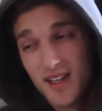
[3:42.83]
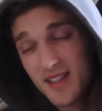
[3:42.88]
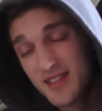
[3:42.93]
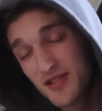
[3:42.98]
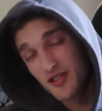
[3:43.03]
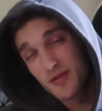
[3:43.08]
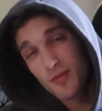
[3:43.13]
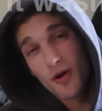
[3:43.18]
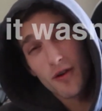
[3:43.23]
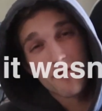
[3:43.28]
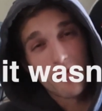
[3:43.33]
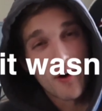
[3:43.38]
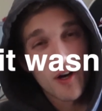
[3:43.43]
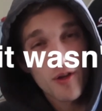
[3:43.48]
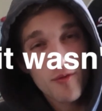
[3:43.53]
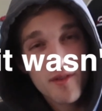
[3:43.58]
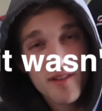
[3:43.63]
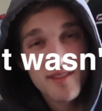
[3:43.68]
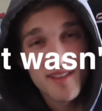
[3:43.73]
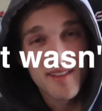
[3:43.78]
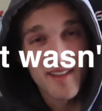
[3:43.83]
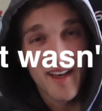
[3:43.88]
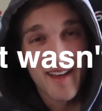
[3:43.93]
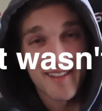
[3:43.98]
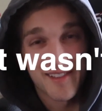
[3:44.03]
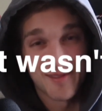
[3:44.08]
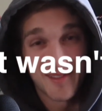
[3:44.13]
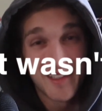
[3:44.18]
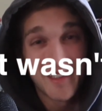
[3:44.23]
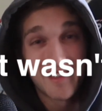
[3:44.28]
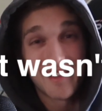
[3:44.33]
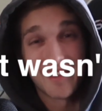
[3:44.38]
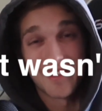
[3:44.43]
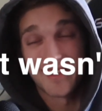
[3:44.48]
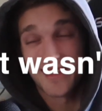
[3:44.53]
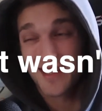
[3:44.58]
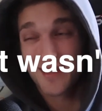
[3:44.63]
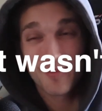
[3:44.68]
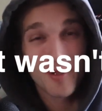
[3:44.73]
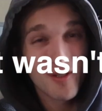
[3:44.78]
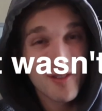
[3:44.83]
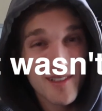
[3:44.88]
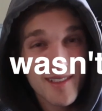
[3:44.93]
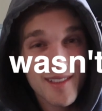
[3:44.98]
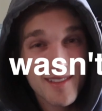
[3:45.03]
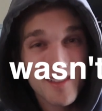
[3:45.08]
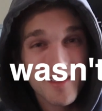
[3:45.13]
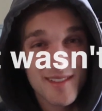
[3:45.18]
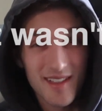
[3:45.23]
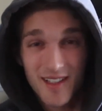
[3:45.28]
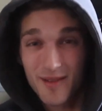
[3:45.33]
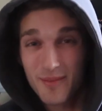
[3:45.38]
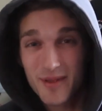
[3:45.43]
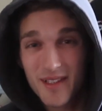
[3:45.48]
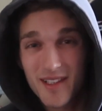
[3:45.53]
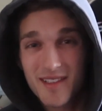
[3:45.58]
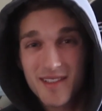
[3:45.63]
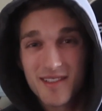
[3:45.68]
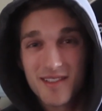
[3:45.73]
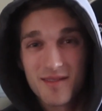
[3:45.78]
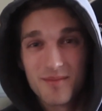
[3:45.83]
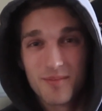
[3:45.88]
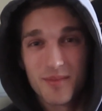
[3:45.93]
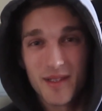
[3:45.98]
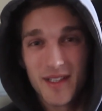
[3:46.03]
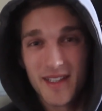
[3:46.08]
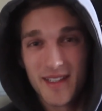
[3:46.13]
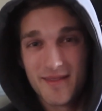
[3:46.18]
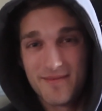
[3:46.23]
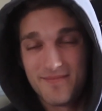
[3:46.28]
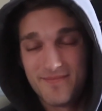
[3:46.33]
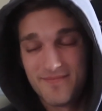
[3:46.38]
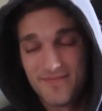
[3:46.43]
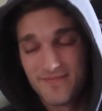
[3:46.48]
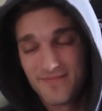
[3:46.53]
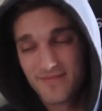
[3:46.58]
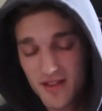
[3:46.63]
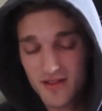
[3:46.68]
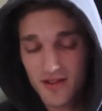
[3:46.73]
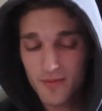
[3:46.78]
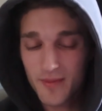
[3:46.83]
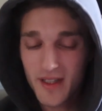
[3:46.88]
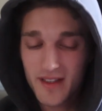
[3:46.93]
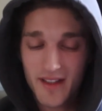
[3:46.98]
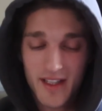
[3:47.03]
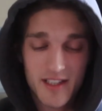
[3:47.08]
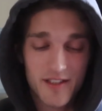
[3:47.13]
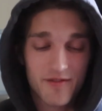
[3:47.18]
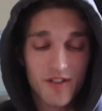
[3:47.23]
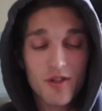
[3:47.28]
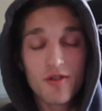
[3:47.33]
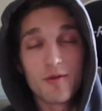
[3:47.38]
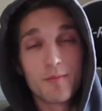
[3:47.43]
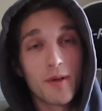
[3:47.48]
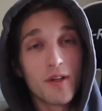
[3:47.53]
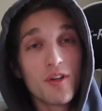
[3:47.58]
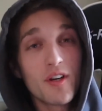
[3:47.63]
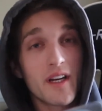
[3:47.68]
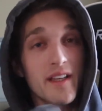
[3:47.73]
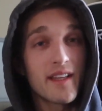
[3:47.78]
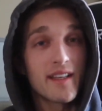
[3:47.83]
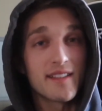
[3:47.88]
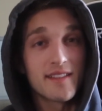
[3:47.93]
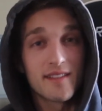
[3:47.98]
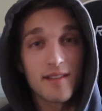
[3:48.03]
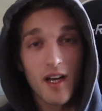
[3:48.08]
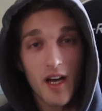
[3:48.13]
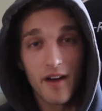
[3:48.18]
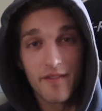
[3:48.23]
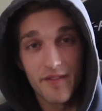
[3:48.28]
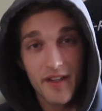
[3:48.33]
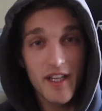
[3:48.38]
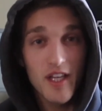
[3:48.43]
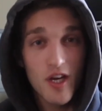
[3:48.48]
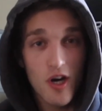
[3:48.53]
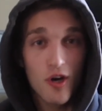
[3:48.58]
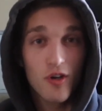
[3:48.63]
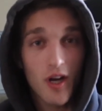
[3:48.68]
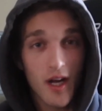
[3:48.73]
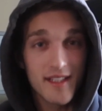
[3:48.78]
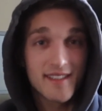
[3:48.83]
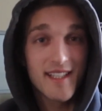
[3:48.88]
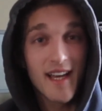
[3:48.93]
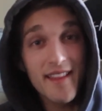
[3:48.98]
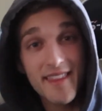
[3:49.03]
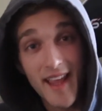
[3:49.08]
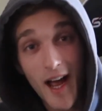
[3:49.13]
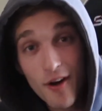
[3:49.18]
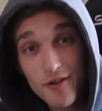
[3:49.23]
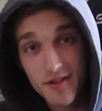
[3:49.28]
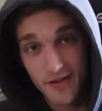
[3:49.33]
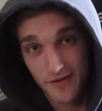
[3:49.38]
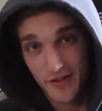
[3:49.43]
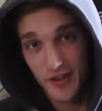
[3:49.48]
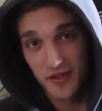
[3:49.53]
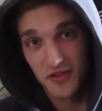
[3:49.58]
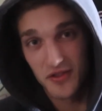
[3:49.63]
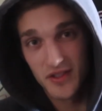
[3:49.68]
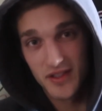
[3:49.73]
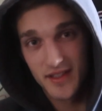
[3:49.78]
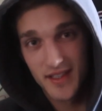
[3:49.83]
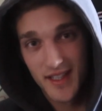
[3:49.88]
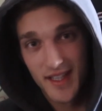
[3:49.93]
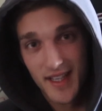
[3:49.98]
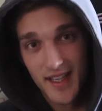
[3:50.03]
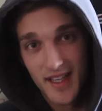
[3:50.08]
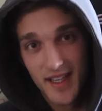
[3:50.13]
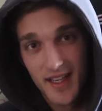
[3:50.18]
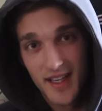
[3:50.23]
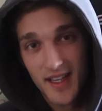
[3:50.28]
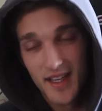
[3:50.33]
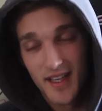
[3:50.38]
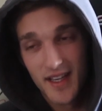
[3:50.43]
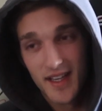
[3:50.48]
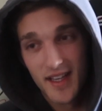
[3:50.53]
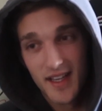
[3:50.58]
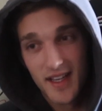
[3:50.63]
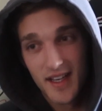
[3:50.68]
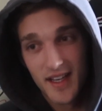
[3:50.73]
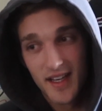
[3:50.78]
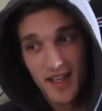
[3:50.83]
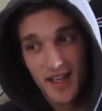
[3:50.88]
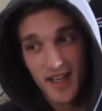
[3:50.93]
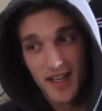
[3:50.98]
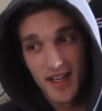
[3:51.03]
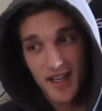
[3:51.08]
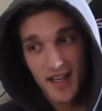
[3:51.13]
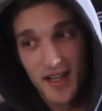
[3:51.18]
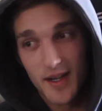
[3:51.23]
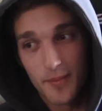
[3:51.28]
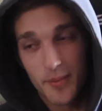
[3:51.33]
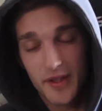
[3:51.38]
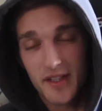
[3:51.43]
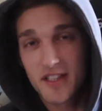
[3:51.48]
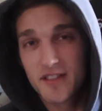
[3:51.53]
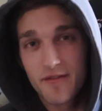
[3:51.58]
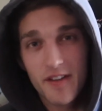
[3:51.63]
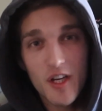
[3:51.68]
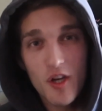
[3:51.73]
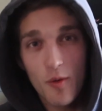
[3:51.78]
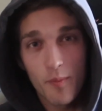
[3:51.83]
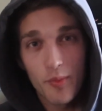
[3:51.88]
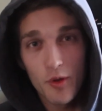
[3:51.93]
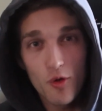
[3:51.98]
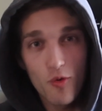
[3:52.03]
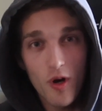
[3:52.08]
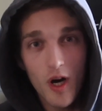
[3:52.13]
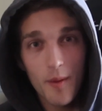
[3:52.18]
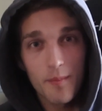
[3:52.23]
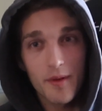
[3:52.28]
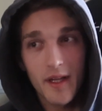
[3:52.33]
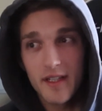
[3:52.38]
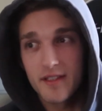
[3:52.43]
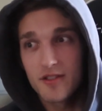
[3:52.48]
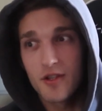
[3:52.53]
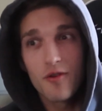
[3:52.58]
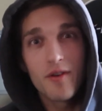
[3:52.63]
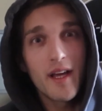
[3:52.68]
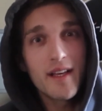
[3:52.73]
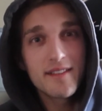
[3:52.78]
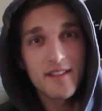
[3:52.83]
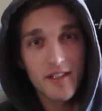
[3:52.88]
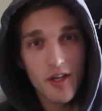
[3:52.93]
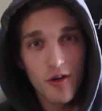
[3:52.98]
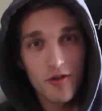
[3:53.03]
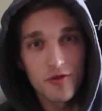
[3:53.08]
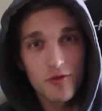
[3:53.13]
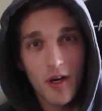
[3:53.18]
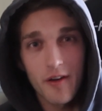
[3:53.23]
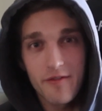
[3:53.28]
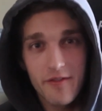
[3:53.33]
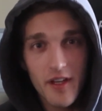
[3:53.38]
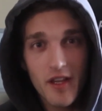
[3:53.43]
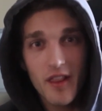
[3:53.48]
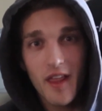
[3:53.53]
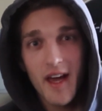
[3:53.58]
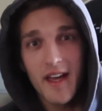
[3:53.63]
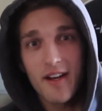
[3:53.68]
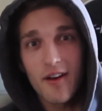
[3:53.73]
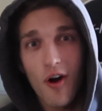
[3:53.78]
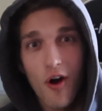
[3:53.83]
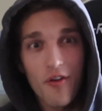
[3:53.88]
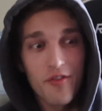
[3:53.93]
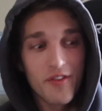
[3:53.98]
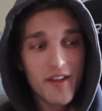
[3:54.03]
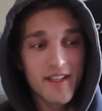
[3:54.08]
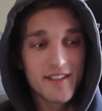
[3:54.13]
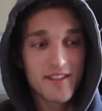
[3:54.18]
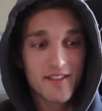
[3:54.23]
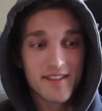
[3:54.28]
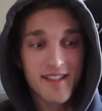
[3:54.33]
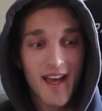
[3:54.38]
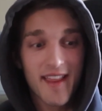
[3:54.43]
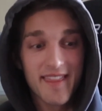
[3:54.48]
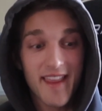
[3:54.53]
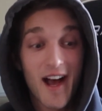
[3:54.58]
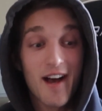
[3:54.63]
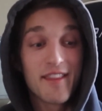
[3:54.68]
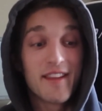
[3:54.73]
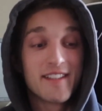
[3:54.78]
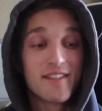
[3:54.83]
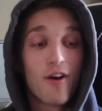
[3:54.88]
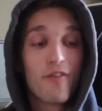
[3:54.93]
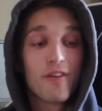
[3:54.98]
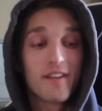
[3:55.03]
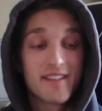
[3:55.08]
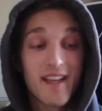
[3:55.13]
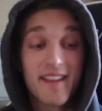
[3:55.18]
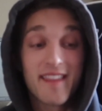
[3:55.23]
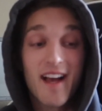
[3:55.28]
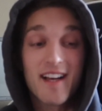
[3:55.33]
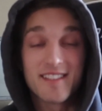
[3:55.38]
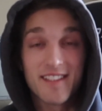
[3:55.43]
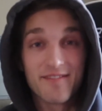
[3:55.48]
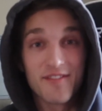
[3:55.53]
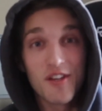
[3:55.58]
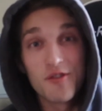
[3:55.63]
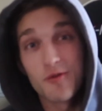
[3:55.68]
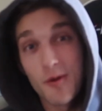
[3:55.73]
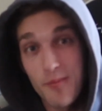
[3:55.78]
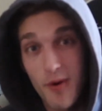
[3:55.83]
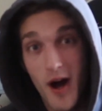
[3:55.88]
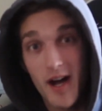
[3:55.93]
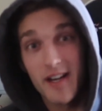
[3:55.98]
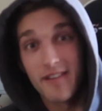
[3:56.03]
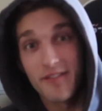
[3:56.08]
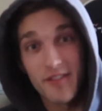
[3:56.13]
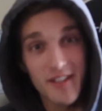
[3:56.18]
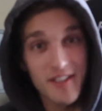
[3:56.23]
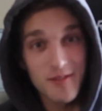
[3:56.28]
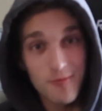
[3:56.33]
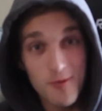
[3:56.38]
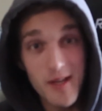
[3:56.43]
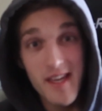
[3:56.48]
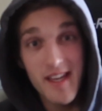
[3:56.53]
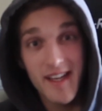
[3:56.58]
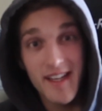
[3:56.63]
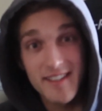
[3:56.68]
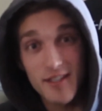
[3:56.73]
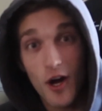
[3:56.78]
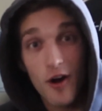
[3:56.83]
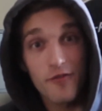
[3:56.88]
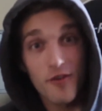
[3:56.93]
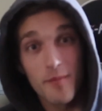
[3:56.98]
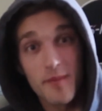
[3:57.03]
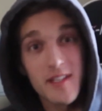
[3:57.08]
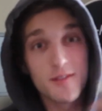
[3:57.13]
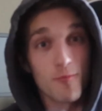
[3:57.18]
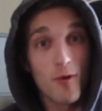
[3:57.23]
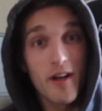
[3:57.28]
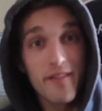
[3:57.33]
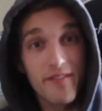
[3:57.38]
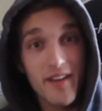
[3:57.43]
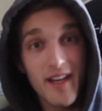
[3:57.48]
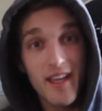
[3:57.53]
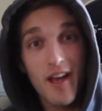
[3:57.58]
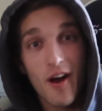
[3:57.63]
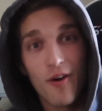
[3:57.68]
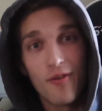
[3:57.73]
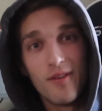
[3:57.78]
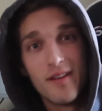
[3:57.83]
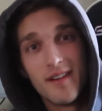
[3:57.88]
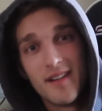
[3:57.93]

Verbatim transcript: So it's more followers than last week. Is that a bonus? Is that a plus? But so many less views. But look at this. A video got 10,000 views but this video blew up like two days ago. So I feel like these 10,000, these over 10,000 views we brought in for this week is all from this one video.